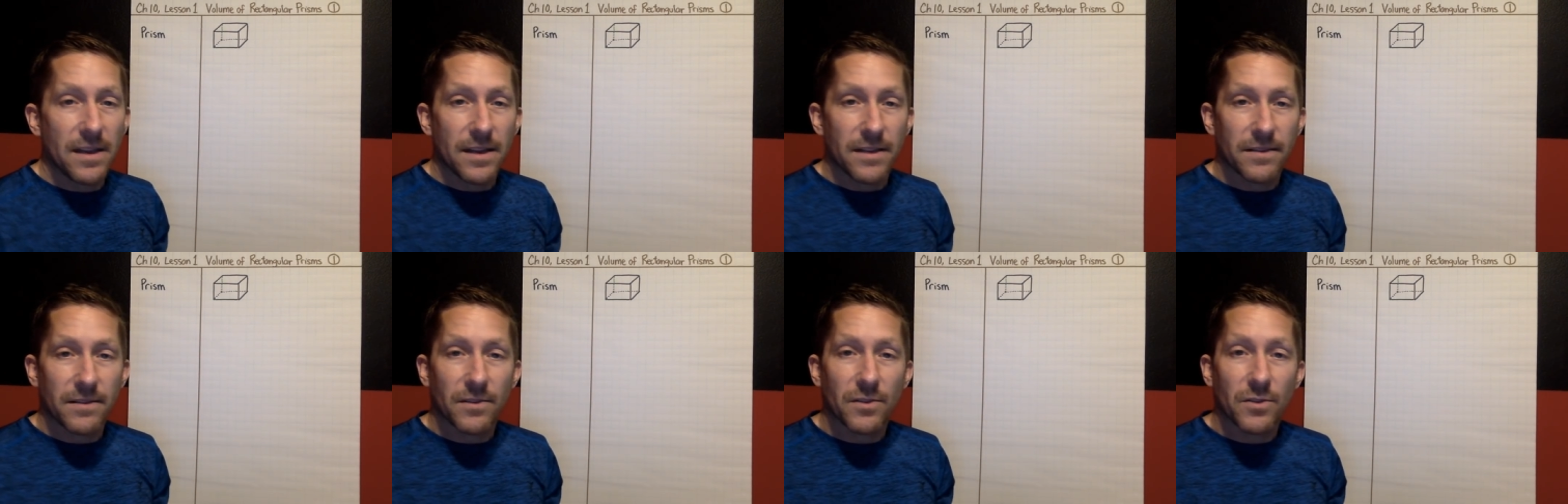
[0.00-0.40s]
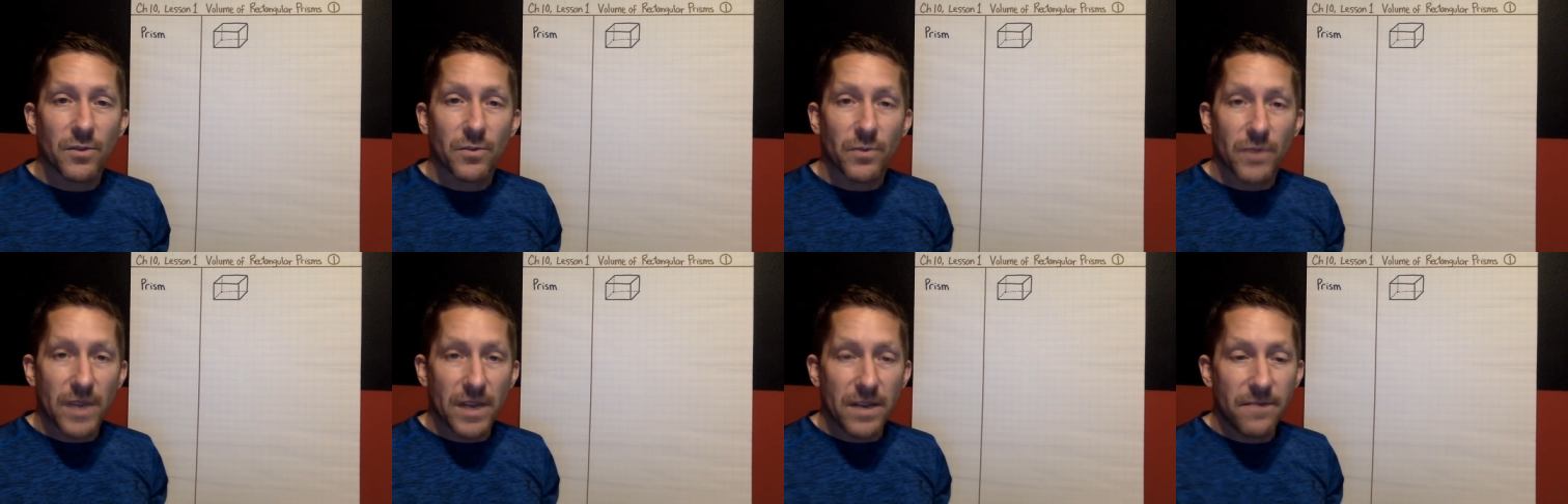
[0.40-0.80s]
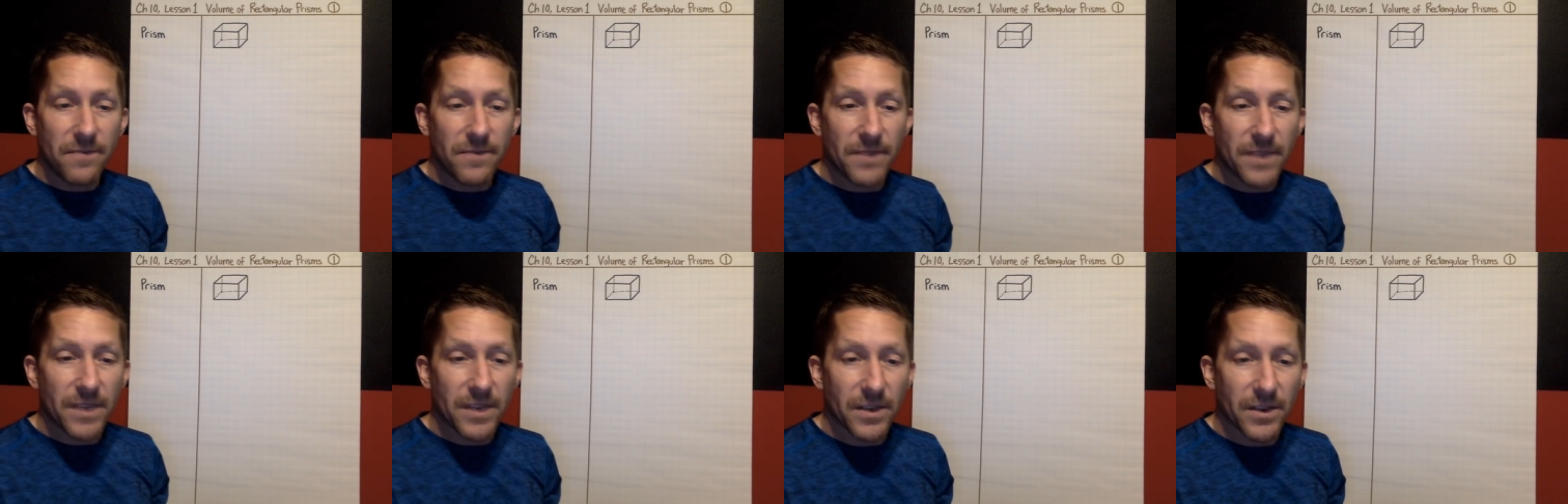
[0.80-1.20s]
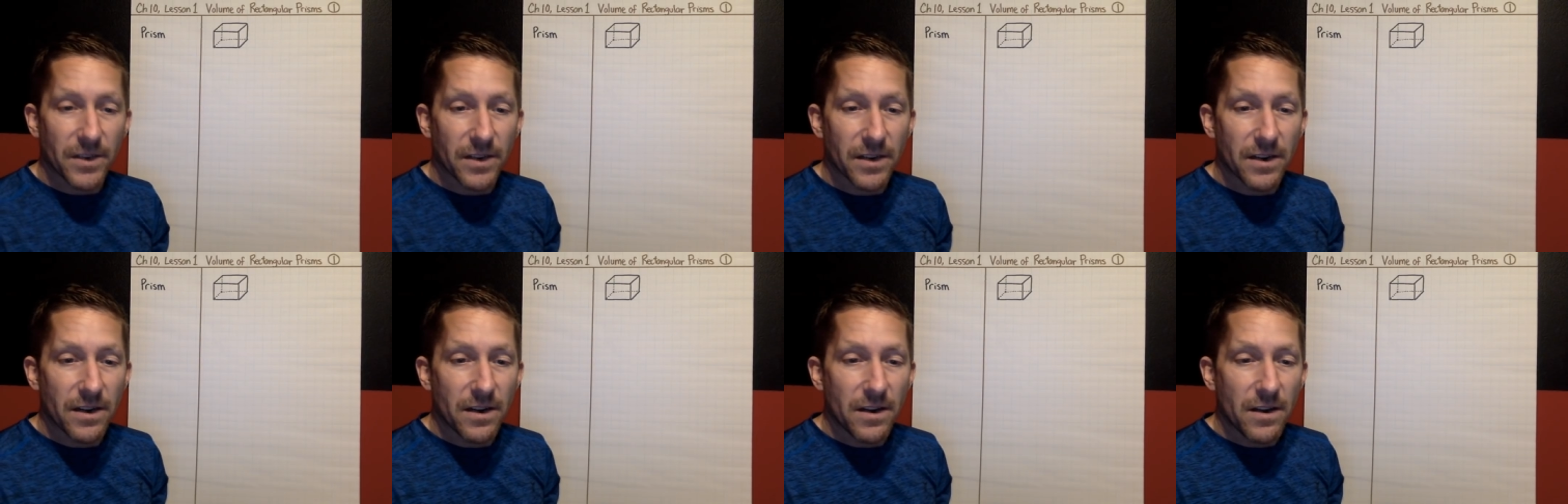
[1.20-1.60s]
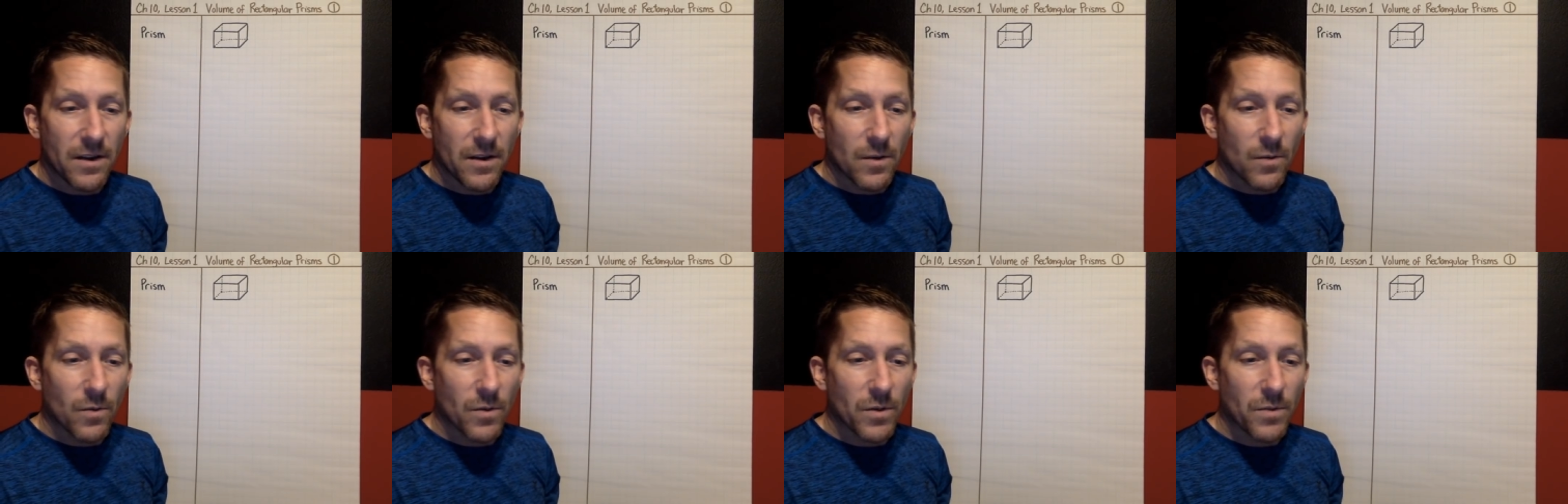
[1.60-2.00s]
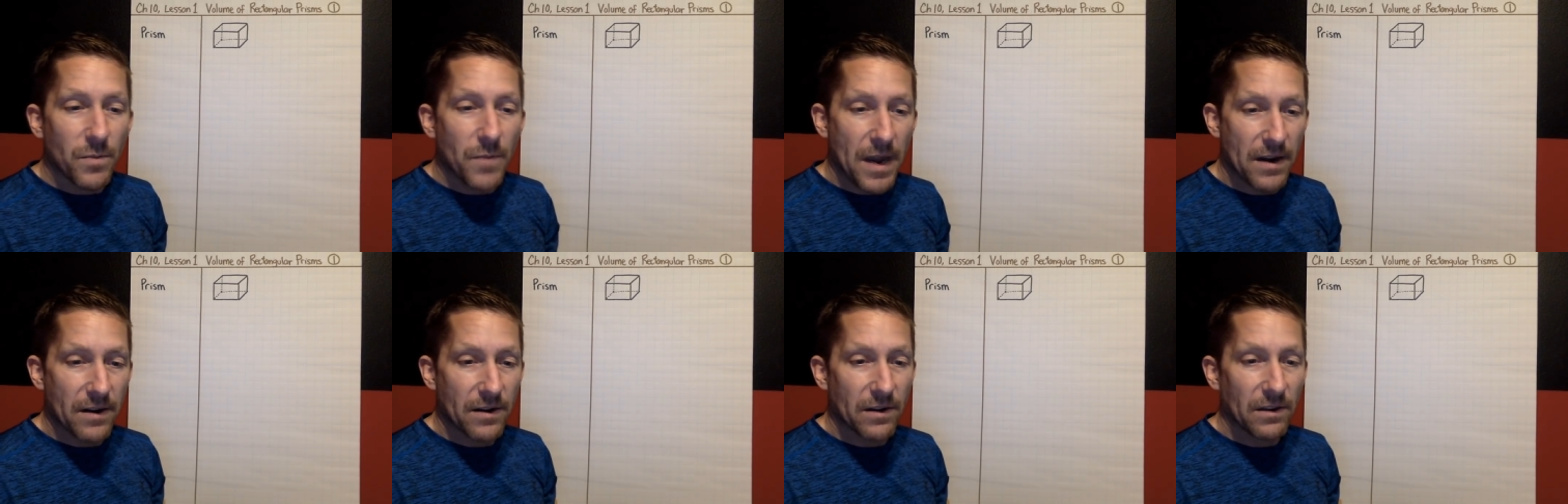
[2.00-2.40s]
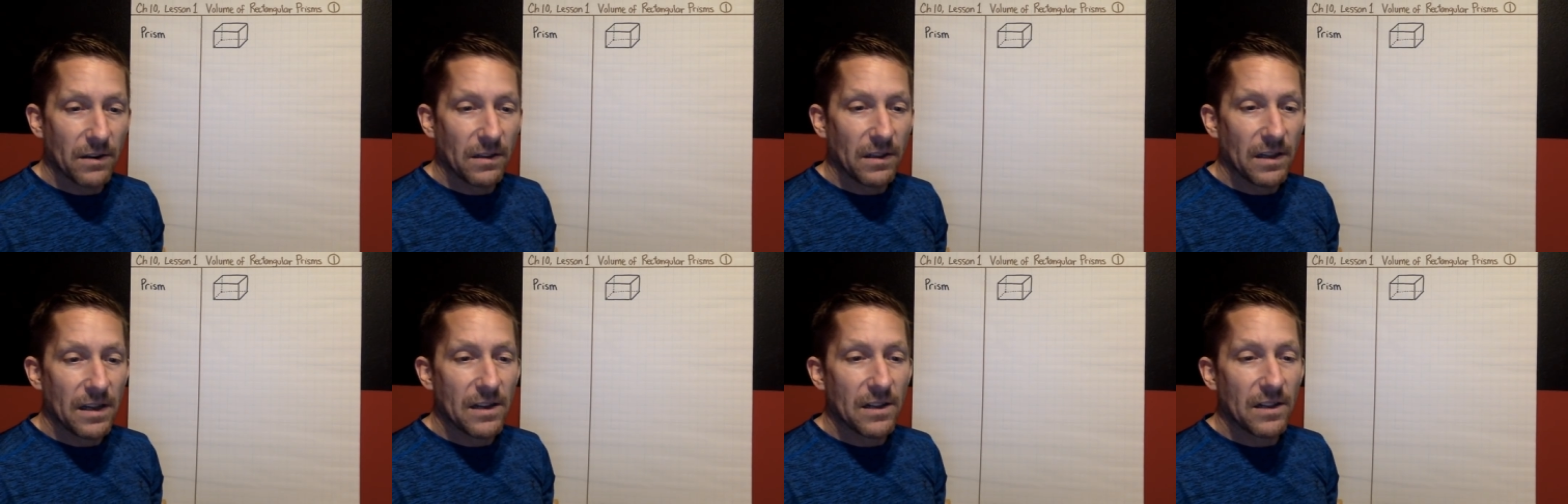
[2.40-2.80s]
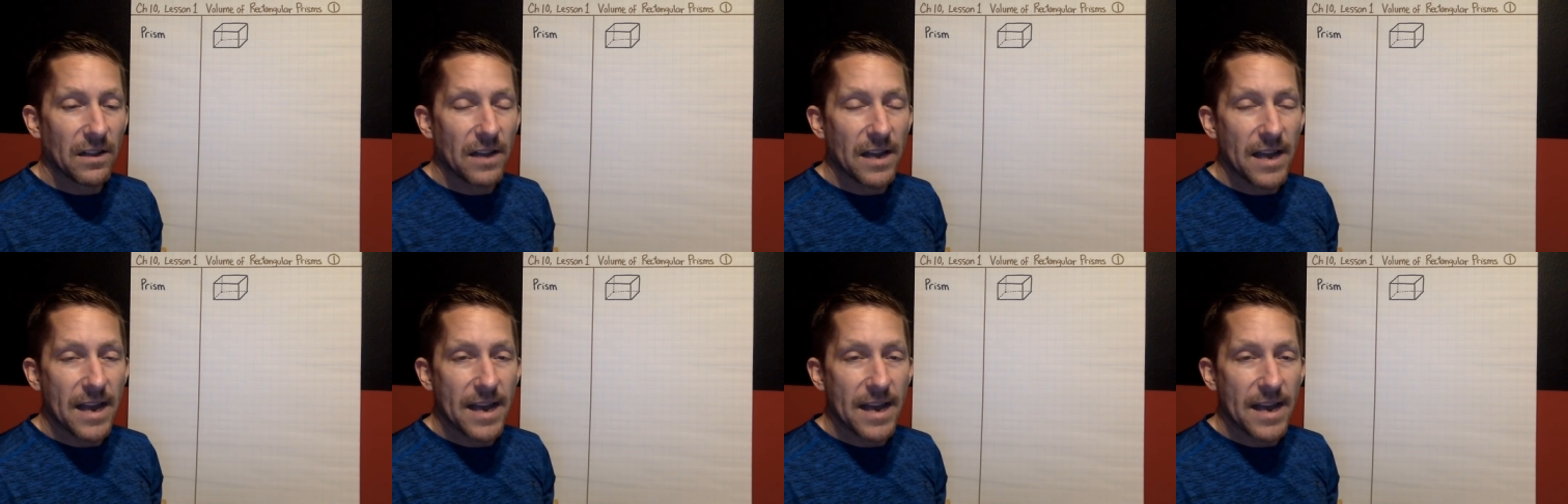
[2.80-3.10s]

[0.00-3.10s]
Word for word: It's a 3D figure with parallel